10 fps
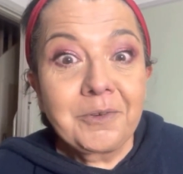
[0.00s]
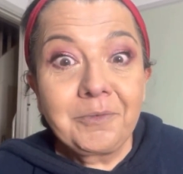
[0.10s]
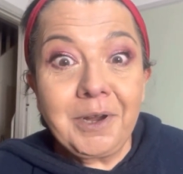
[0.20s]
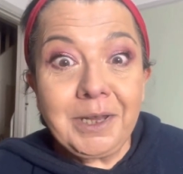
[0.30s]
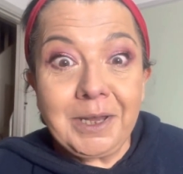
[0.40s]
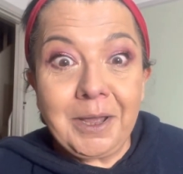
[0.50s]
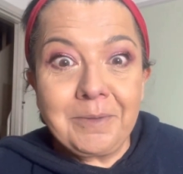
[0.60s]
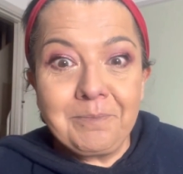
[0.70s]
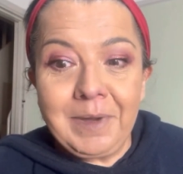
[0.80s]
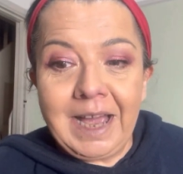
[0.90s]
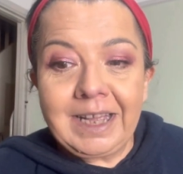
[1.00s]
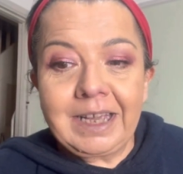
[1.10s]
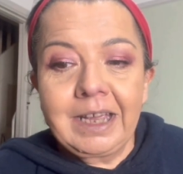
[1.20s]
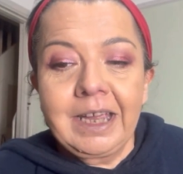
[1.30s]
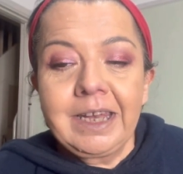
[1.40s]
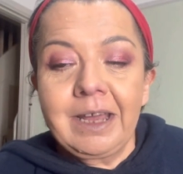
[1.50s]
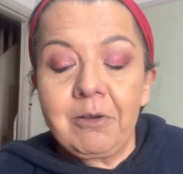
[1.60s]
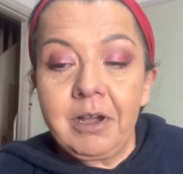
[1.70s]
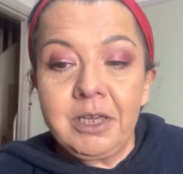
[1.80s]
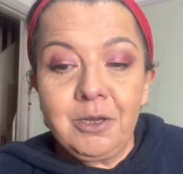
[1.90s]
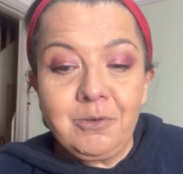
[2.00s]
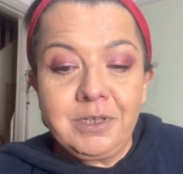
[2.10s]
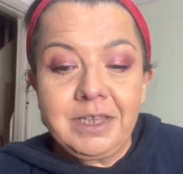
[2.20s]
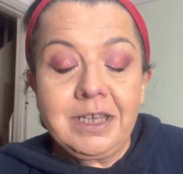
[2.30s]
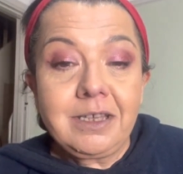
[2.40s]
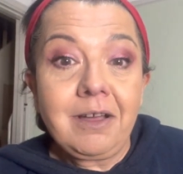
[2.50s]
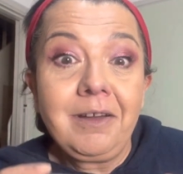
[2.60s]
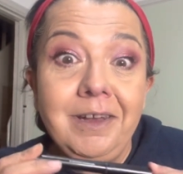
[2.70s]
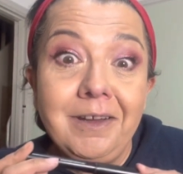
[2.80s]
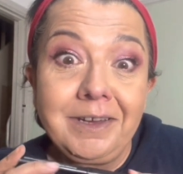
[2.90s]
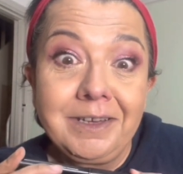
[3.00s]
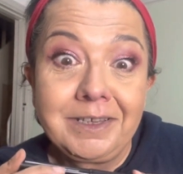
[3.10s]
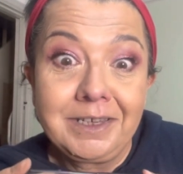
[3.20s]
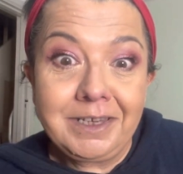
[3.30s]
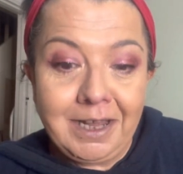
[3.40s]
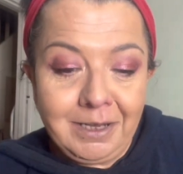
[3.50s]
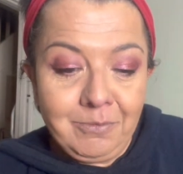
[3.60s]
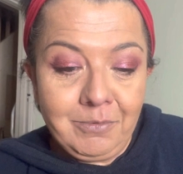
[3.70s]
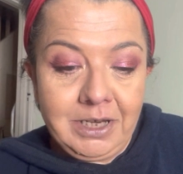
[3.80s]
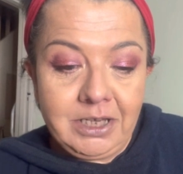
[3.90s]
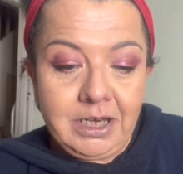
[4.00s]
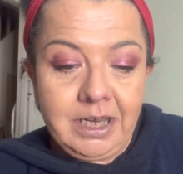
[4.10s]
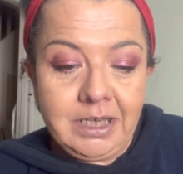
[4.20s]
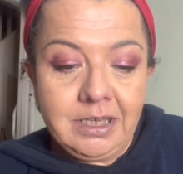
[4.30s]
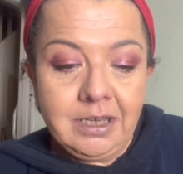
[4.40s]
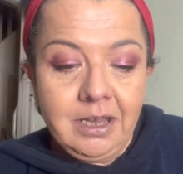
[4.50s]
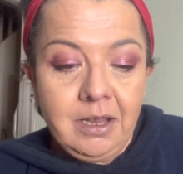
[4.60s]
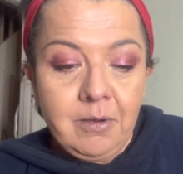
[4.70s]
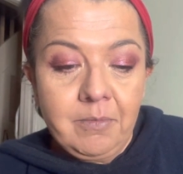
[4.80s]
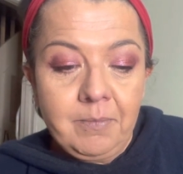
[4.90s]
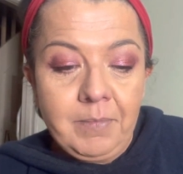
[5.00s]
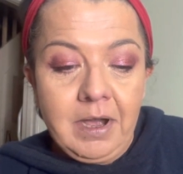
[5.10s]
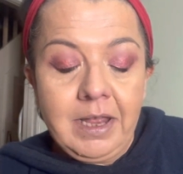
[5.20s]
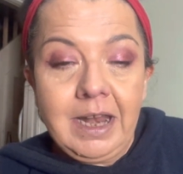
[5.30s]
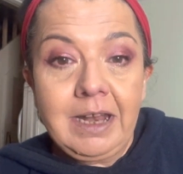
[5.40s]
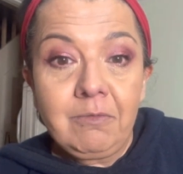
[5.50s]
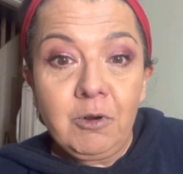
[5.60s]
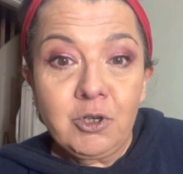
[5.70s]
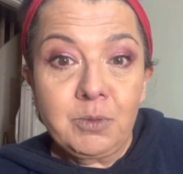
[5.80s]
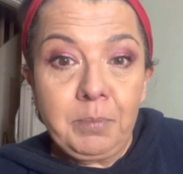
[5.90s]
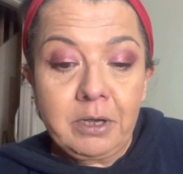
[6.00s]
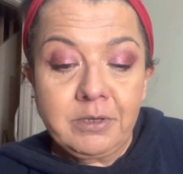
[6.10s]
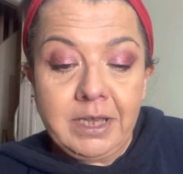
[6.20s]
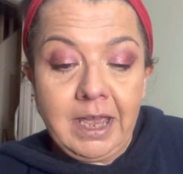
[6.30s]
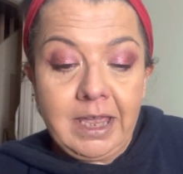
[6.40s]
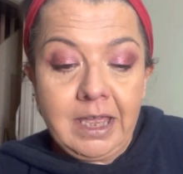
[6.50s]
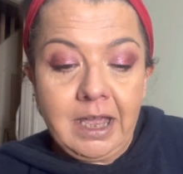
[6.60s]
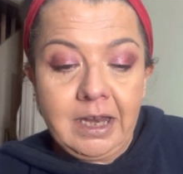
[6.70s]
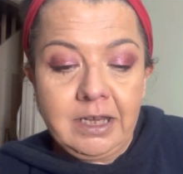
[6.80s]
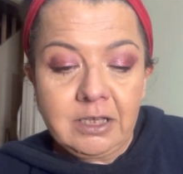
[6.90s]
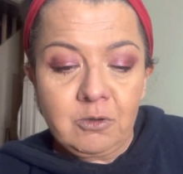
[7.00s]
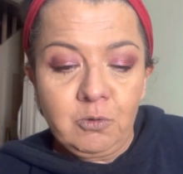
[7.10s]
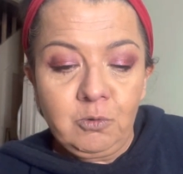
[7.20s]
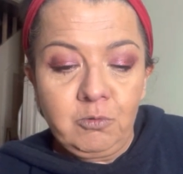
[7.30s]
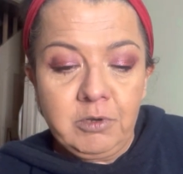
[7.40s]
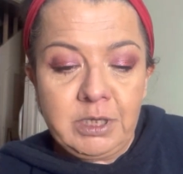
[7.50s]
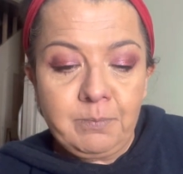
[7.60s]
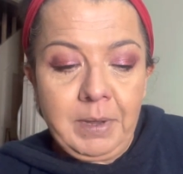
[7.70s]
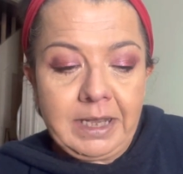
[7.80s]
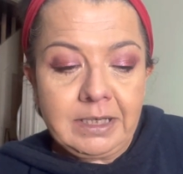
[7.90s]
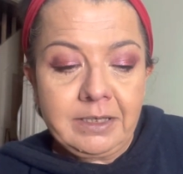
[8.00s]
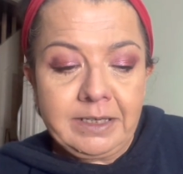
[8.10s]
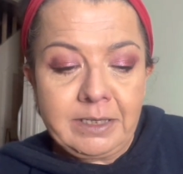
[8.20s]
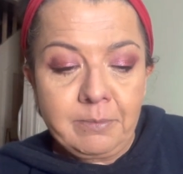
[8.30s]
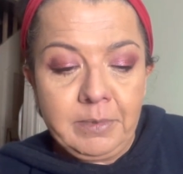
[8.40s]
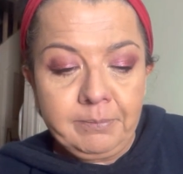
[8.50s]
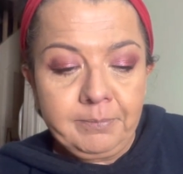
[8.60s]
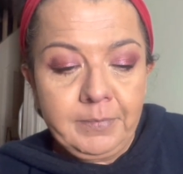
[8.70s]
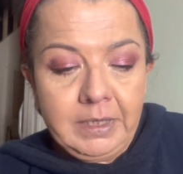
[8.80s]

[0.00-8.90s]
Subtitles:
Right, I'm back. Now, I used this eyeliner today, which is my La Roche Posay, and it's called Respectisme,